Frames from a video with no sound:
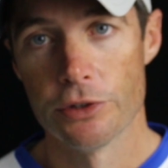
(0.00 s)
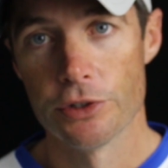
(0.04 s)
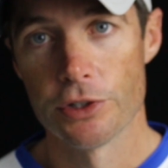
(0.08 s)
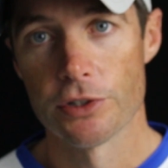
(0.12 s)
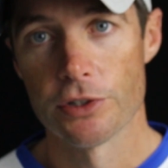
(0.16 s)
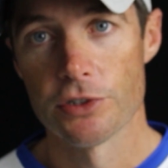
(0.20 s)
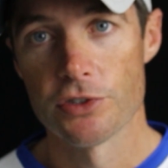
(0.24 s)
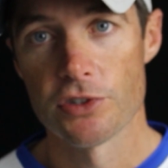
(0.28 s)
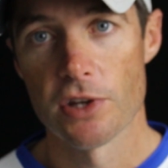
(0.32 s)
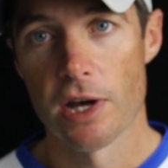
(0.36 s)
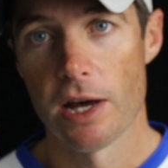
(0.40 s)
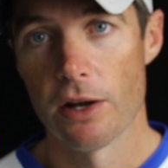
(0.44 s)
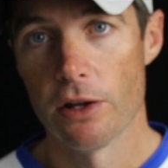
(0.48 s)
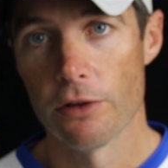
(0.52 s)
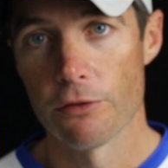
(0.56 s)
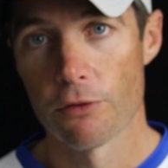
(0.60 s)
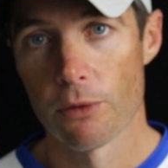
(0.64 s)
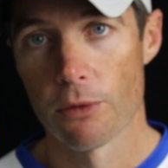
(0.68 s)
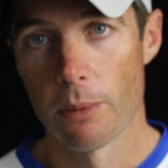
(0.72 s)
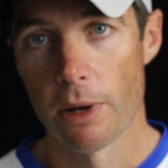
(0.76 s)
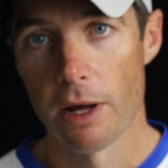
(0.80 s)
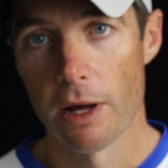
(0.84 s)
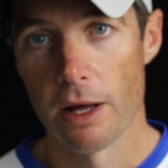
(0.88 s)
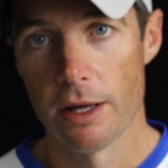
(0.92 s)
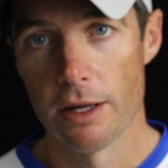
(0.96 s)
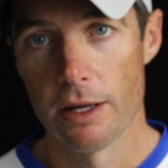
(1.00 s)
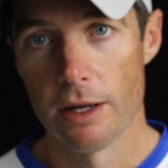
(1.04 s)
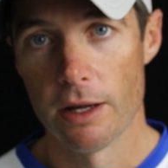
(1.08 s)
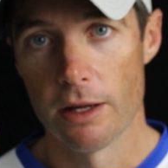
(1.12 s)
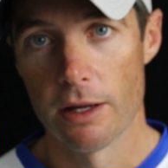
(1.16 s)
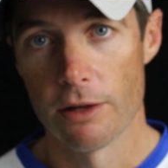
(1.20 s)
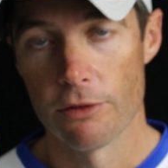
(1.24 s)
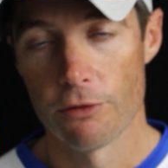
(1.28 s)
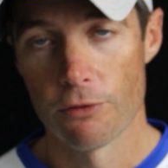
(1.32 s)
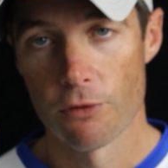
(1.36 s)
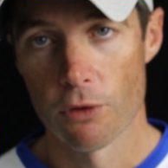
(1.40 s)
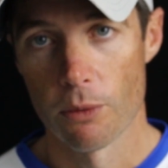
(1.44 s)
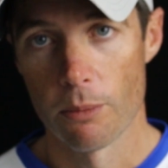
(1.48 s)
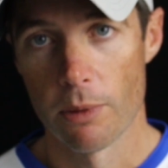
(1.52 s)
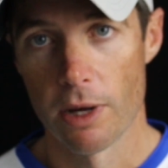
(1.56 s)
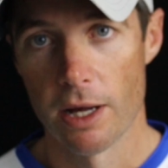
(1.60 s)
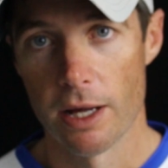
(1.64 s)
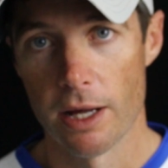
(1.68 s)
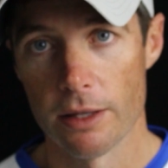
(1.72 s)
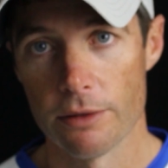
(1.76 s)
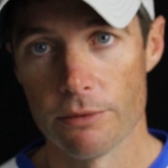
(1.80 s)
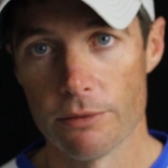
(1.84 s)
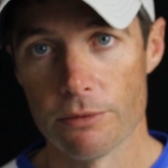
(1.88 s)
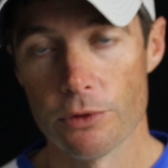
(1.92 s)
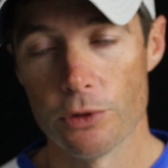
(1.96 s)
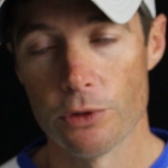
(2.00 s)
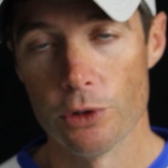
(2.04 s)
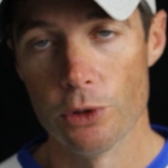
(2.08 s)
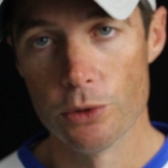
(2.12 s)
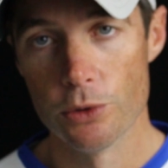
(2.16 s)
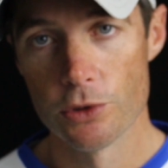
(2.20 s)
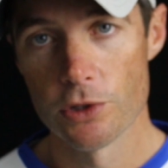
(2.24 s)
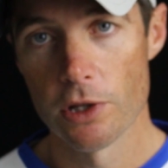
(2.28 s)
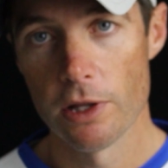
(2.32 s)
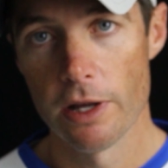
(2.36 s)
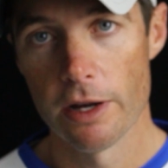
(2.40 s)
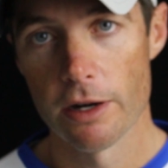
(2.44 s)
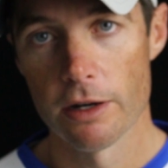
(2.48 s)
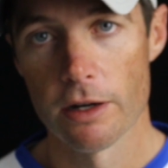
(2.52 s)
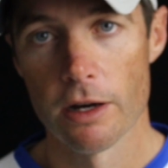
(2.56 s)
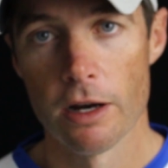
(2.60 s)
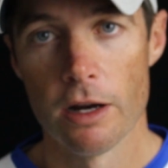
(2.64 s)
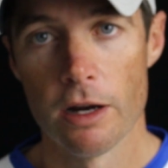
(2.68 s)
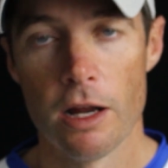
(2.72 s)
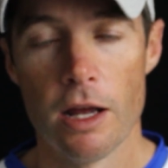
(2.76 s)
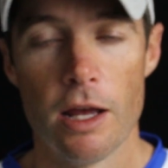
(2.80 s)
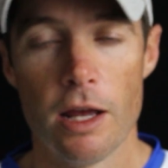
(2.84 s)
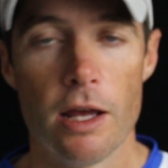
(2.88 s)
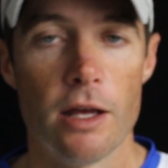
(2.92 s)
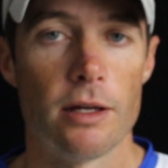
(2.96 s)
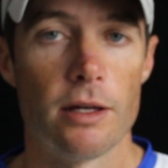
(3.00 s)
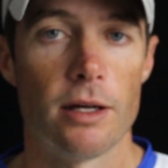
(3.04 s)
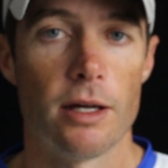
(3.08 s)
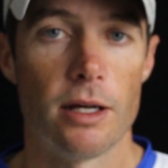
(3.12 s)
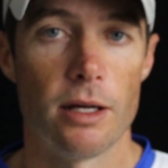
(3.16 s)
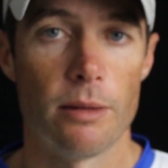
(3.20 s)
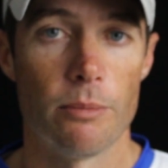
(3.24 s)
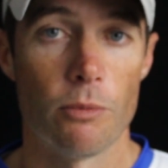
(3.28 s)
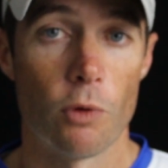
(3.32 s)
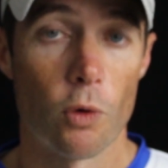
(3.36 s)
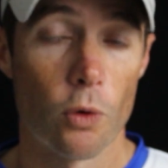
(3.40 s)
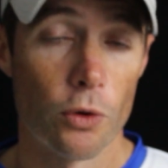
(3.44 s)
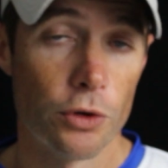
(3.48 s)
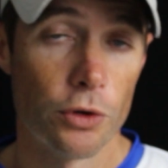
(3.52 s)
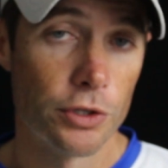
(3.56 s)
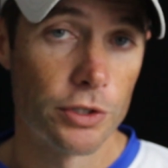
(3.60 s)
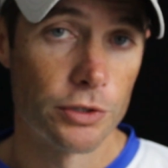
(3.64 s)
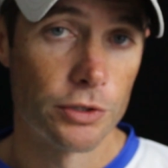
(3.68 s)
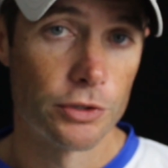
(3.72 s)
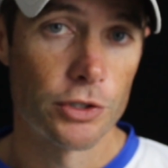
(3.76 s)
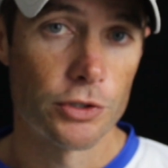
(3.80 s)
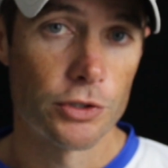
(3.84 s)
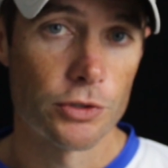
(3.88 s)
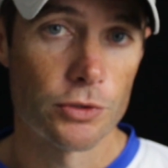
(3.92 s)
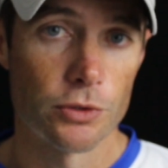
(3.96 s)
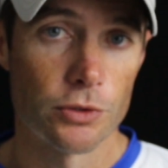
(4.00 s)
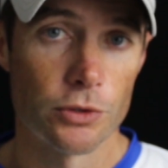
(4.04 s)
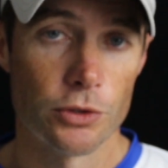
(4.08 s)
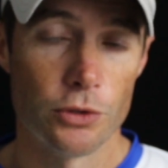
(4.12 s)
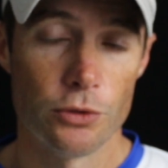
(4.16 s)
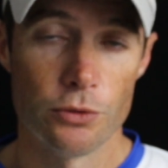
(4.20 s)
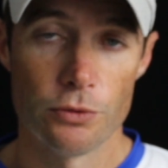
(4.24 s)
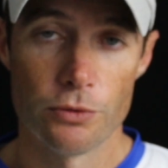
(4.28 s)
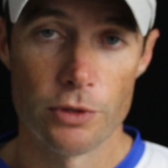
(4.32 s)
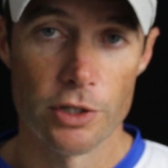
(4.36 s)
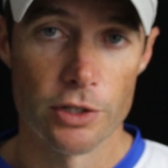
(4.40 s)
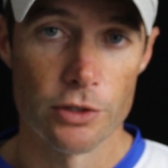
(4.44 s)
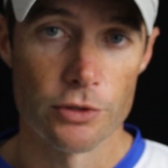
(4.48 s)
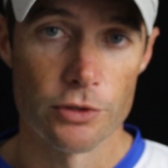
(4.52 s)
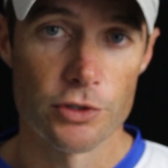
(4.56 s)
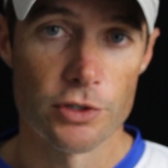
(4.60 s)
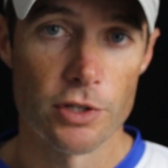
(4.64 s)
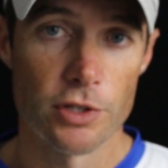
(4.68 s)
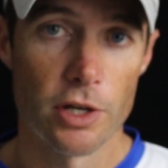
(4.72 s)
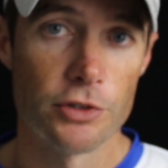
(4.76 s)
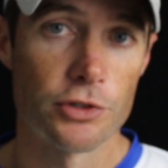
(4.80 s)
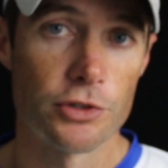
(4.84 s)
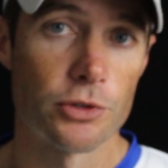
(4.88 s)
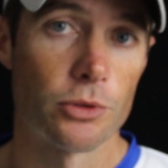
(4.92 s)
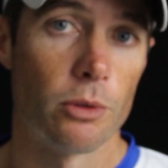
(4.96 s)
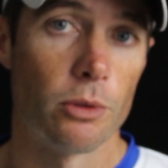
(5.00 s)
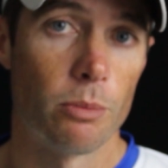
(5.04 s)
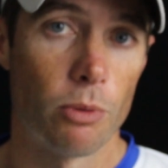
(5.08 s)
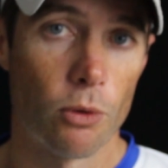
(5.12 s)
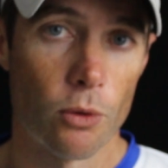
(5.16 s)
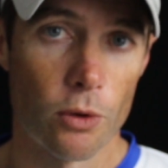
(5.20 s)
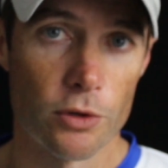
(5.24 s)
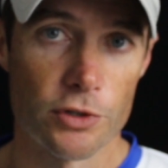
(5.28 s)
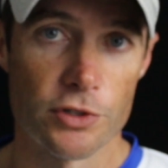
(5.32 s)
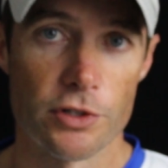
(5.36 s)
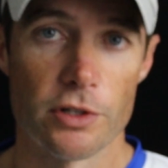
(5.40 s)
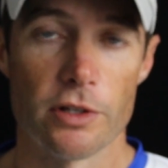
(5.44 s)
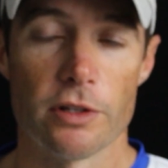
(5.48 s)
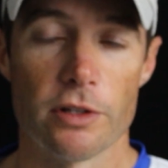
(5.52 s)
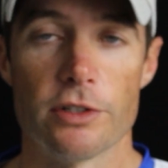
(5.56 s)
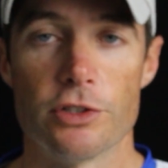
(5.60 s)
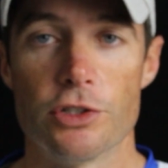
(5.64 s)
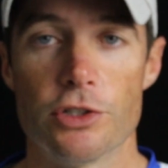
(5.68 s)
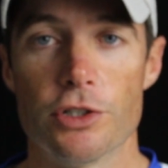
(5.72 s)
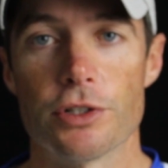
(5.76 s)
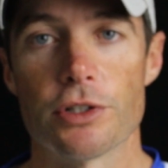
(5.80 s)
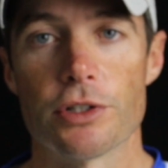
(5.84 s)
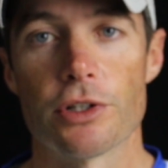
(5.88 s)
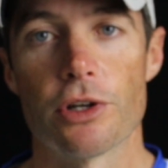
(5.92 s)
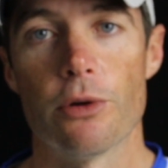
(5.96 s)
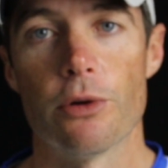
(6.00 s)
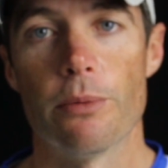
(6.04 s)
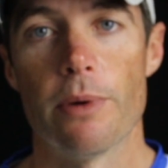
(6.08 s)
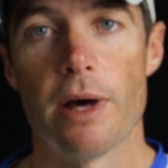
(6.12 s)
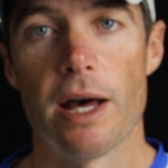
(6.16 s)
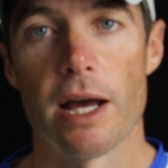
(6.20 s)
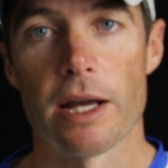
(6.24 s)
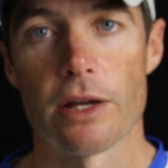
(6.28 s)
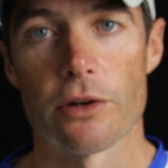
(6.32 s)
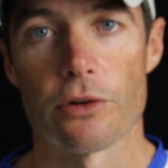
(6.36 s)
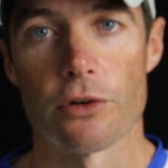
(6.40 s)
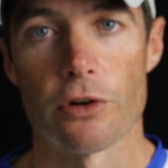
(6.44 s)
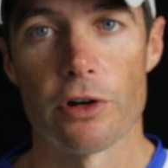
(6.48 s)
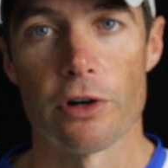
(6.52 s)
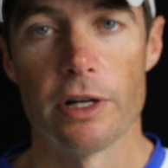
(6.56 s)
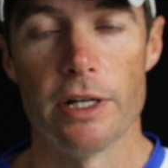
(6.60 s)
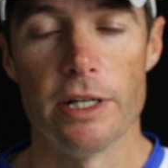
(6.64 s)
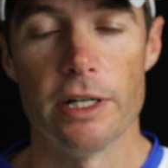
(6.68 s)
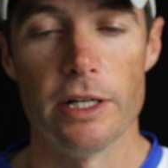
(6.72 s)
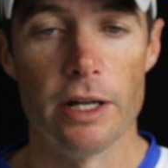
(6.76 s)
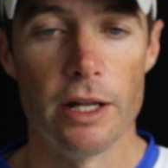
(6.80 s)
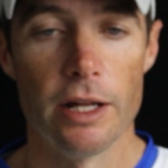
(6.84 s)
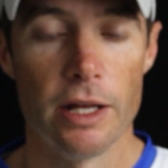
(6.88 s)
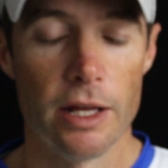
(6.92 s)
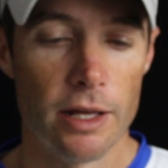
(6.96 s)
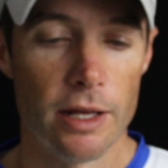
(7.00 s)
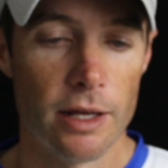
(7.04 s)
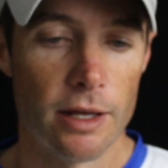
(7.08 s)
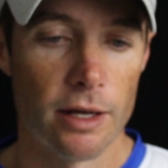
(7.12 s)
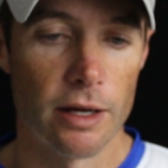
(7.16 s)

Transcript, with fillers: You can sign up for my, uh, for my newsletter, um, or you can just, you, there's tons of reports there that you can go back and read.